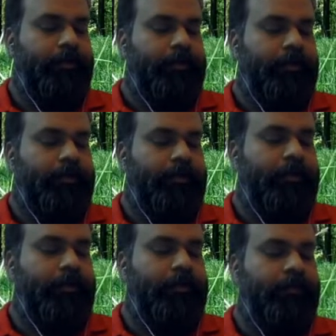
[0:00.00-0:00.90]

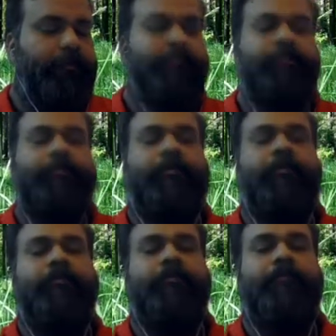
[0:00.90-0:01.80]
the person
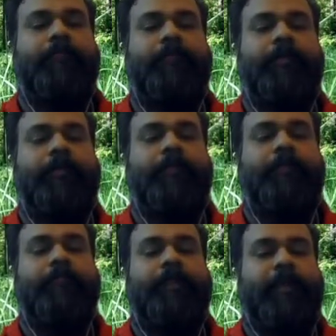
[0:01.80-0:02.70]
born will be
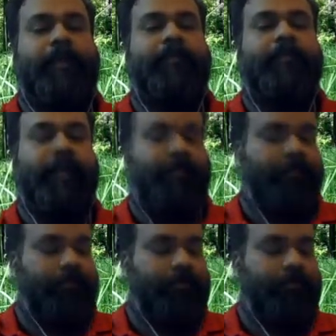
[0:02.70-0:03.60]
very
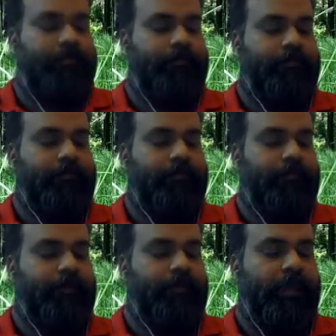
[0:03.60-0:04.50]
intelligent.
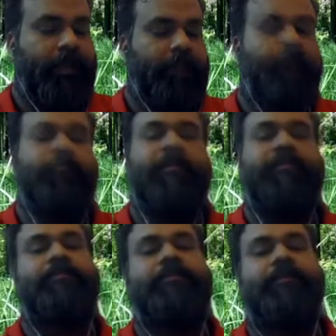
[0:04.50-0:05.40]
He'll be
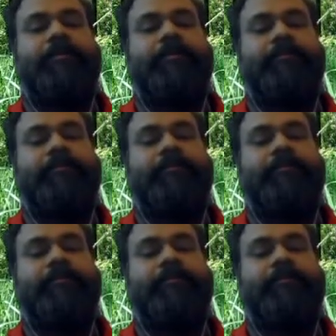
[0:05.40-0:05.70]
majestic.